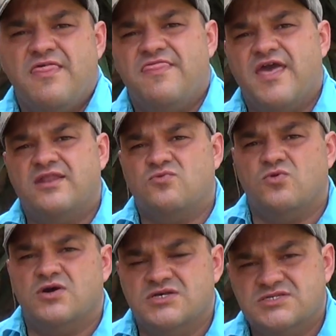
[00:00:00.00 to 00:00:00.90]
that
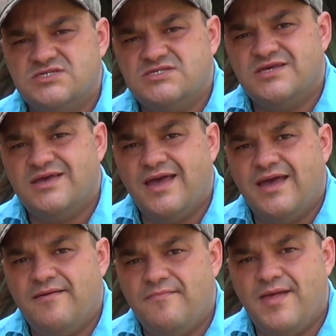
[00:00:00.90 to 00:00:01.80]
was
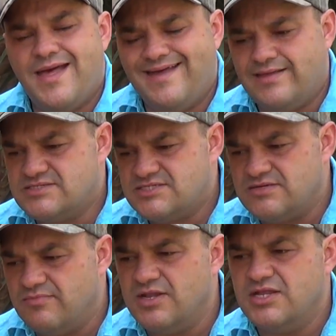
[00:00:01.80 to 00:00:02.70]

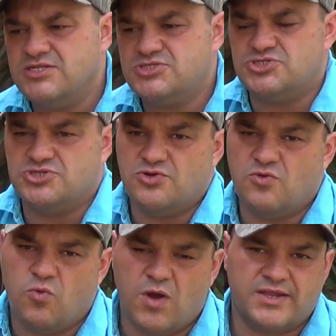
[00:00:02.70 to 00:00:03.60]
similar to
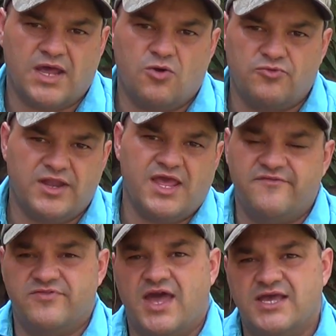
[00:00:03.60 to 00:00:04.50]
what I already
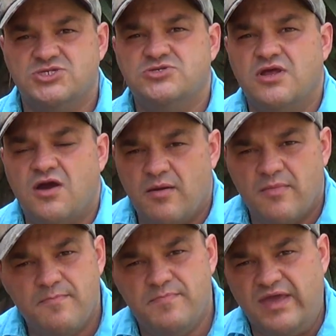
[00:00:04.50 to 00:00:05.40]
have. Now, as you know, I'm
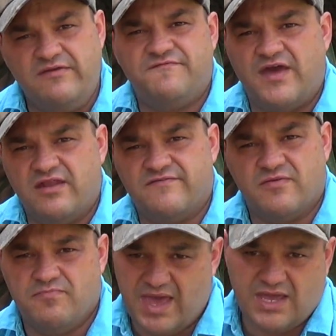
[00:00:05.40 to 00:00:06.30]
a big fan of
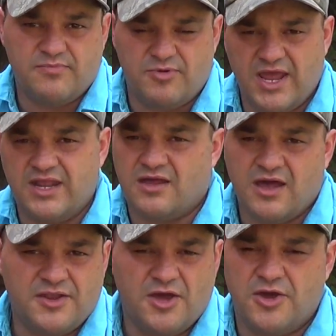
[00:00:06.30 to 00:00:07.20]
the Becker brand.
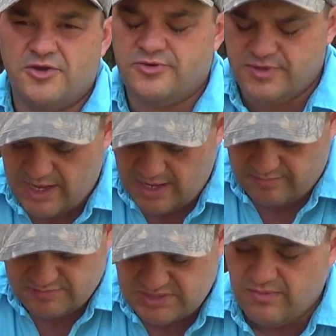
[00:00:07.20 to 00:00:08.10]
I
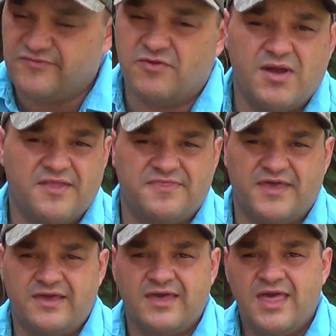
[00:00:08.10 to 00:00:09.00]
know some of you might
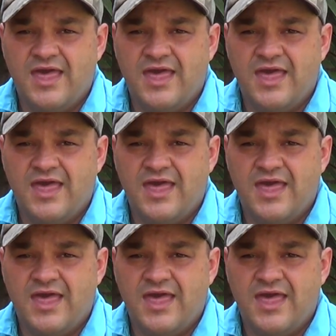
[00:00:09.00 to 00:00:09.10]
think